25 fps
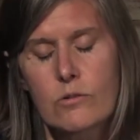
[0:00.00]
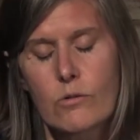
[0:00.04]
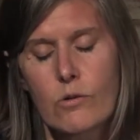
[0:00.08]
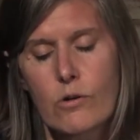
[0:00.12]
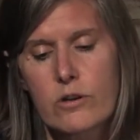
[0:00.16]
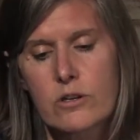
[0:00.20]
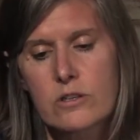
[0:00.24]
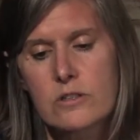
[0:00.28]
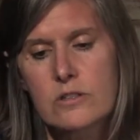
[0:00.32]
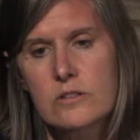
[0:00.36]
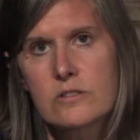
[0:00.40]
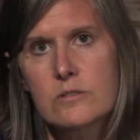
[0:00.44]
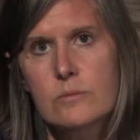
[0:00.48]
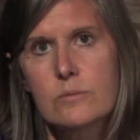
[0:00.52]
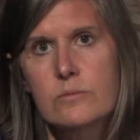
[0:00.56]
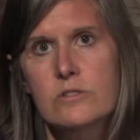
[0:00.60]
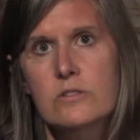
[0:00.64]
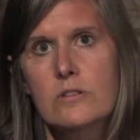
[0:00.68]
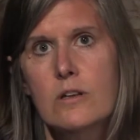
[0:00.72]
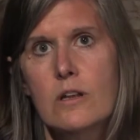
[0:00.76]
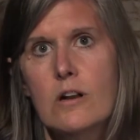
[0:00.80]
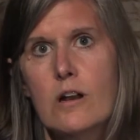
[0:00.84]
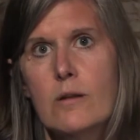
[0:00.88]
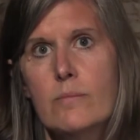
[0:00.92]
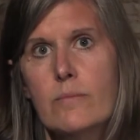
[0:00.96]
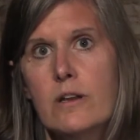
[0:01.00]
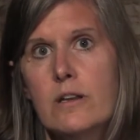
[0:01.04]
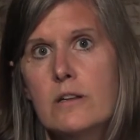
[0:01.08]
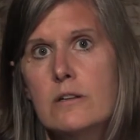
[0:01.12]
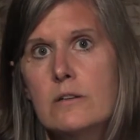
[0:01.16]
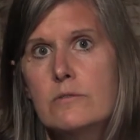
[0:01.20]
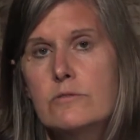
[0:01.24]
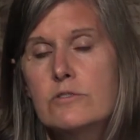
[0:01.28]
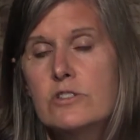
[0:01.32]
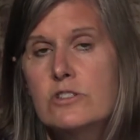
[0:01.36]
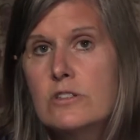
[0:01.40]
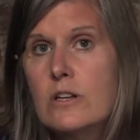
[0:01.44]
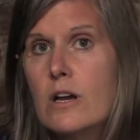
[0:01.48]
organisms that are made
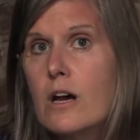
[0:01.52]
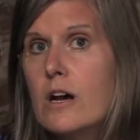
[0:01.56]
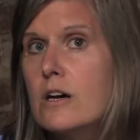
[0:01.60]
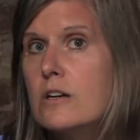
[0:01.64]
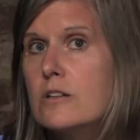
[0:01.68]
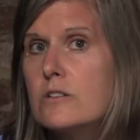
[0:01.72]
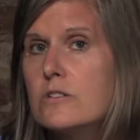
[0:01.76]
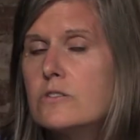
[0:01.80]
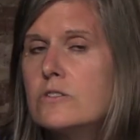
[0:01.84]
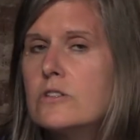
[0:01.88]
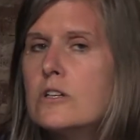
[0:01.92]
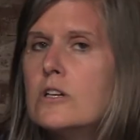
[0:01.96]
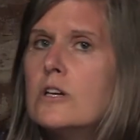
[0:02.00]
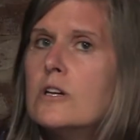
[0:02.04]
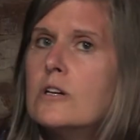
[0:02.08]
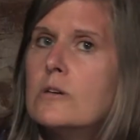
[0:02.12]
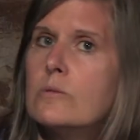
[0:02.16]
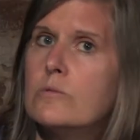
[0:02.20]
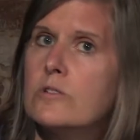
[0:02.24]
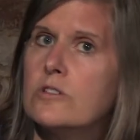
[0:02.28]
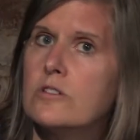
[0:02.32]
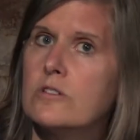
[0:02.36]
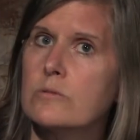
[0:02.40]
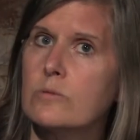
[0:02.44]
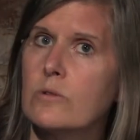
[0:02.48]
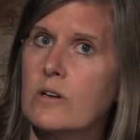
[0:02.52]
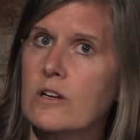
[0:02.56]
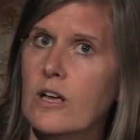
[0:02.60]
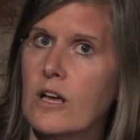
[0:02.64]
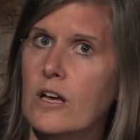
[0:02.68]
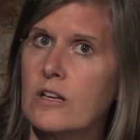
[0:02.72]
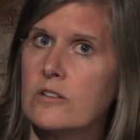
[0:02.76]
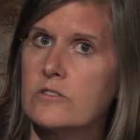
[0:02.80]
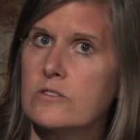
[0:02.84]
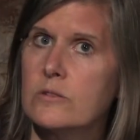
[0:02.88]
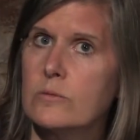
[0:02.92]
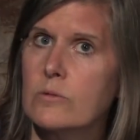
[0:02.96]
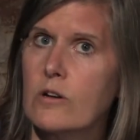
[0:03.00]
of shells, which is what
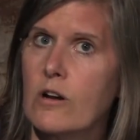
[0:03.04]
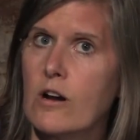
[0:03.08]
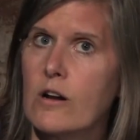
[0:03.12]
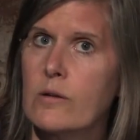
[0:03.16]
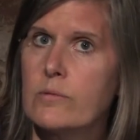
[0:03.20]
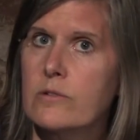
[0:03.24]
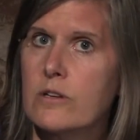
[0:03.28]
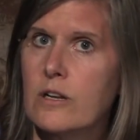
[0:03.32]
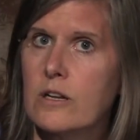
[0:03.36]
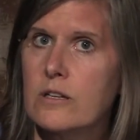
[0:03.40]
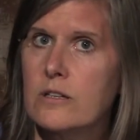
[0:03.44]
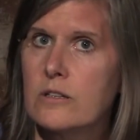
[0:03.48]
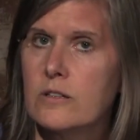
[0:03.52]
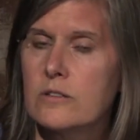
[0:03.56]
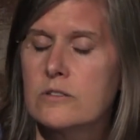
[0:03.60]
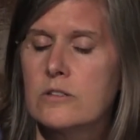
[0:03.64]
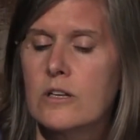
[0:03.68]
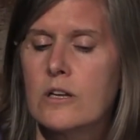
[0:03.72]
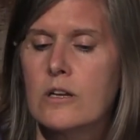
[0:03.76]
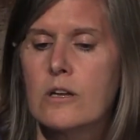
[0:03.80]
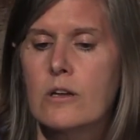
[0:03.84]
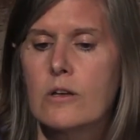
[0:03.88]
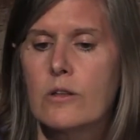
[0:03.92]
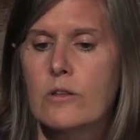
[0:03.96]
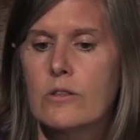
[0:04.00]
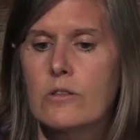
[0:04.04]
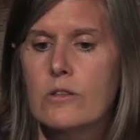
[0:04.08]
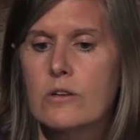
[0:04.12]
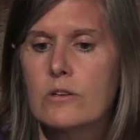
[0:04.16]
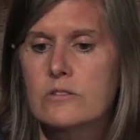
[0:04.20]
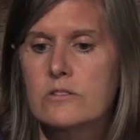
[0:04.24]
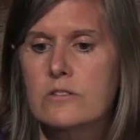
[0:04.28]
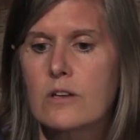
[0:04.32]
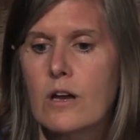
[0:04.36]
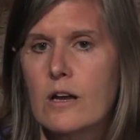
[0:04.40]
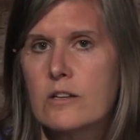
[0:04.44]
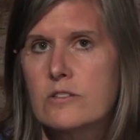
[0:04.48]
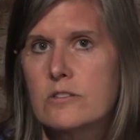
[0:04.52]
calcium carbonate is,
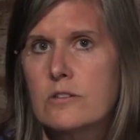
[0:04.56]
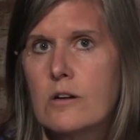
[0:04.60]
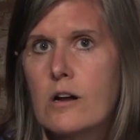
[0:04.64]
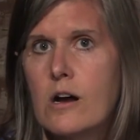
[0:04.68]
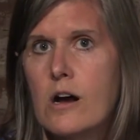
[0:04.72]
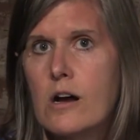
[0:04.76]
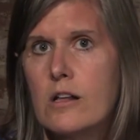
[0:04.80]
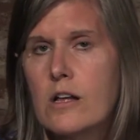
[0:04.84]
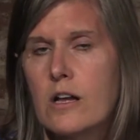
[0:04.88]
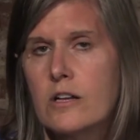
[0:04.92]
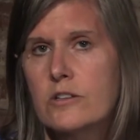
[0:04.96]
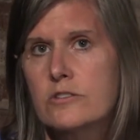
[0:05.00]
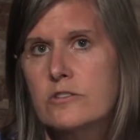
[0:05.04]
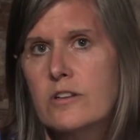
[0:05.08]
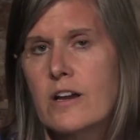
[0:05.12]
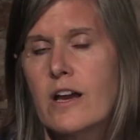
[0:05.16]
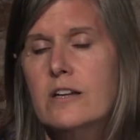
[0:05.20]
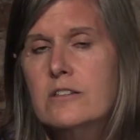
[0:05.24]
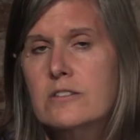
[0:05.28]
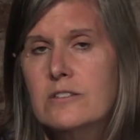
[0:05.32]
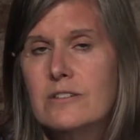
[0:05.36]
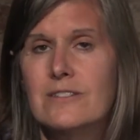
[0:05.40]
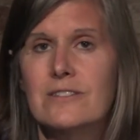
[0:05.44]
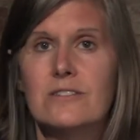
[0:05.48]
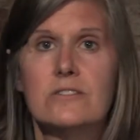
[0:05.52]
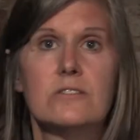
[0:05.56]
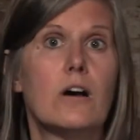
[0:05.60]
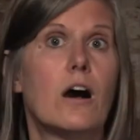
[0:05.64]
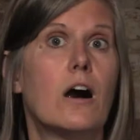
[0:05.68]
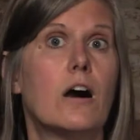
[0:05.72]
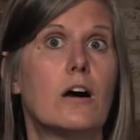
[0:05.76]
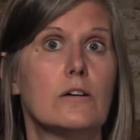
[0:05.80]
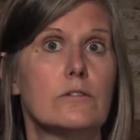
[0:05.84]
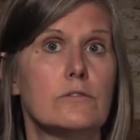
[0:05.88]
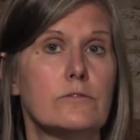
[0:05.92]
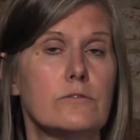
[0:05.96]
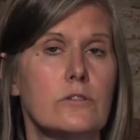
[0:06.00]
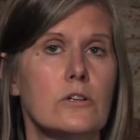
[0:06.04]
those guys are all on track to
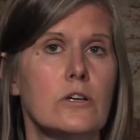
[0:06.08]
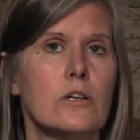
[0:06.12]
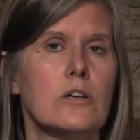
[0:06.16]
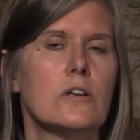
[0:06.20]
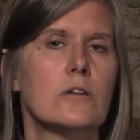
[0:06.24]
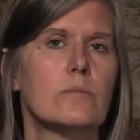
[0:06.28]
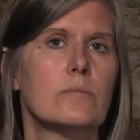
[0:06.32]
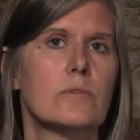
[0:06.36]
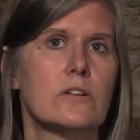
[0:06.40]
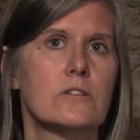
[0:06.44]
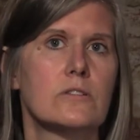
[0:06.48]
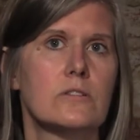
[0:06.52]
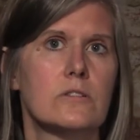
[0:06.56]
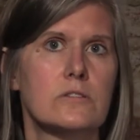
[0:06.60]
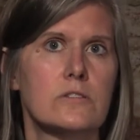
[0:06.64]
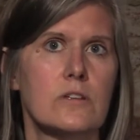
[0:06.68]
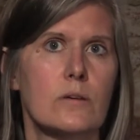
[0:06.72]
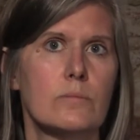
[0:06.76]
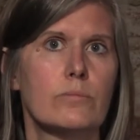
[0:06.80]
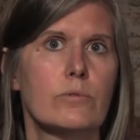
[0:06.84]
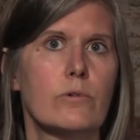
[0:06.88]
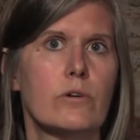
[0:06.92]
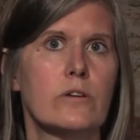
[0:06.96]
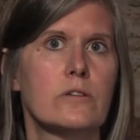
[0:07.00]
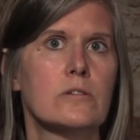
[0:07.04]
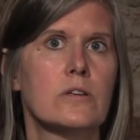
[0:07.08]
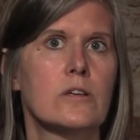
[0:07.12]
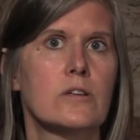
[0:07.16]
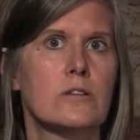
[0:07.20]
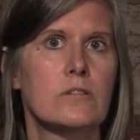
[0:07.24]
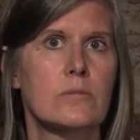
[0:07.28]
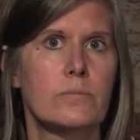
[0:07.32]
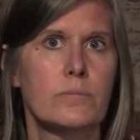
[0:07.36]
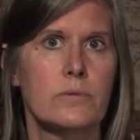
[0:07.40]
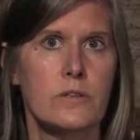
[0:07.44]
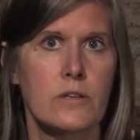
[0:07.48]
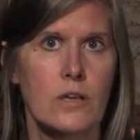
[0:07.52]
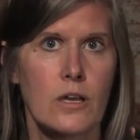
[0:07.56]
dissolve because at some point you
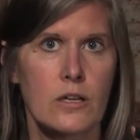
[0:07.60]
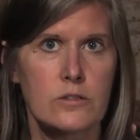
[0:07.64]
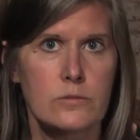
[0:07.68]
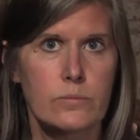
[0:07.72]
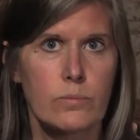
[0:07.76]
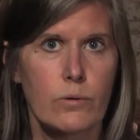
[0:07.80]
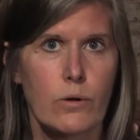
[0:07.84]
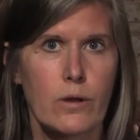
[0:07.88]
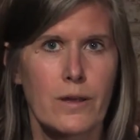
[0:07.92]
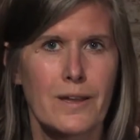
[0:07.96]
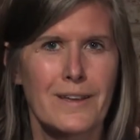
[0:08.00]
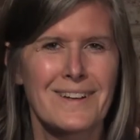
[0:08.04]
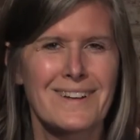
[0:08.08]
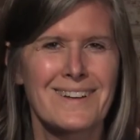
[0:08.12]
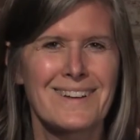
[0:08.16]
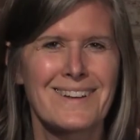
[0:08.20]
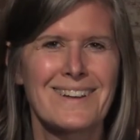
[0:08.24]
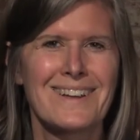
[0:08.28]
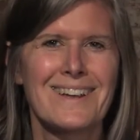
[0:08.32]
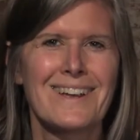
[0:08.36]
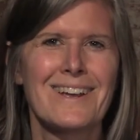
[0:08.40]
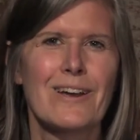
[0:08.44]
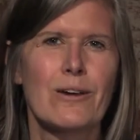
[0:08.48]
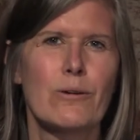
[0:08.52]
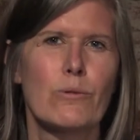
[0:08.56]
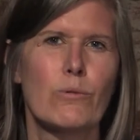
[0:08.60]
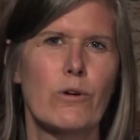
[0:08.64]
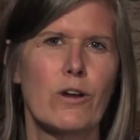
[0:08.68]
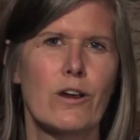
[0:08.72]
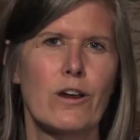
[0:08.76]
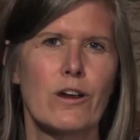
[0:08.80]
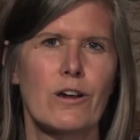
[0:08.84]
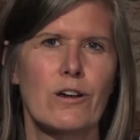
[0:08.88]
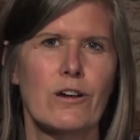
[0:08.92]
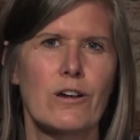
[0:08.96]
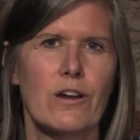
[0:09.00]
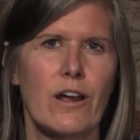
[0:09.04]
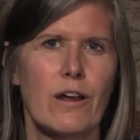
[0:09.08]
hit the pH point
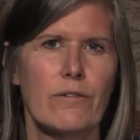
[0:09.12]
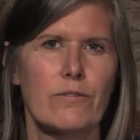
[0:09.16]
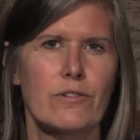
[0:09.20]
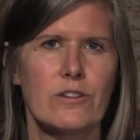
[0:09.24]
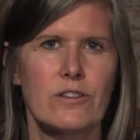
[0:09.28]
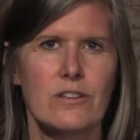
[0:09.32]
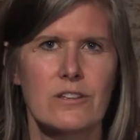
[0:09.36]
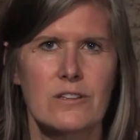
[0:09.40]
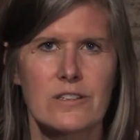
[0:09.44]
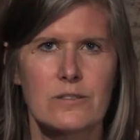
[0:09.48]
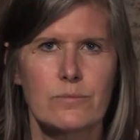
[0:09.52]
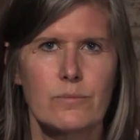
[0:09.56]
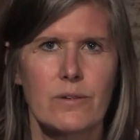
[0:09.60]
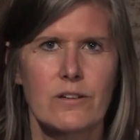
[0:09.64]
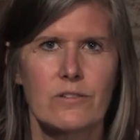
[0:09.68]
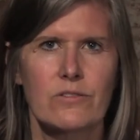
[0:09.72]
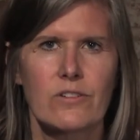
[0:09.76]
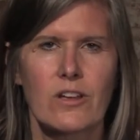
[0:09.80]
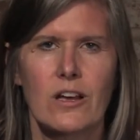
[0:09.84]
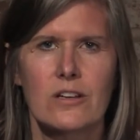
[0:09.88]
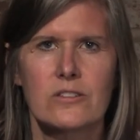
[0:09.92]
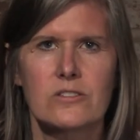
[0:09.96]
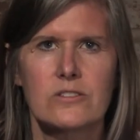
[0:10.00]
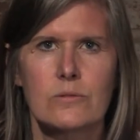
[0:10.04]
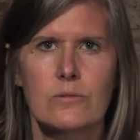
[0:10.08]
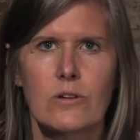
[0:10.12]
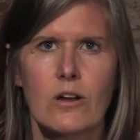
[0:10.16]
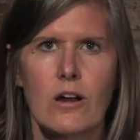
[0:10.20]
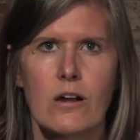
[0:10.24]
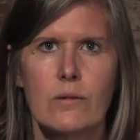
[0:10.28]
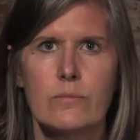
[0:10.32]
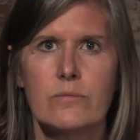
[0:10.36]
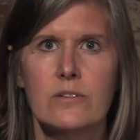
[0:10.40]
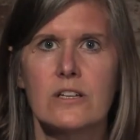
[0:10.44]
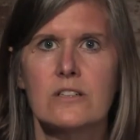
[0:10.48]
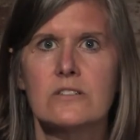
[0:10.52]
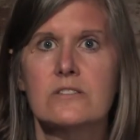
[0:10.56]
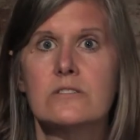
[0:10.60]
where everything that's made of calcium
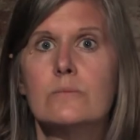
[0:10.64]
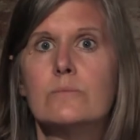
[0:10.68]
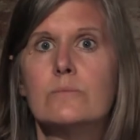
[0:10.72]
carbonate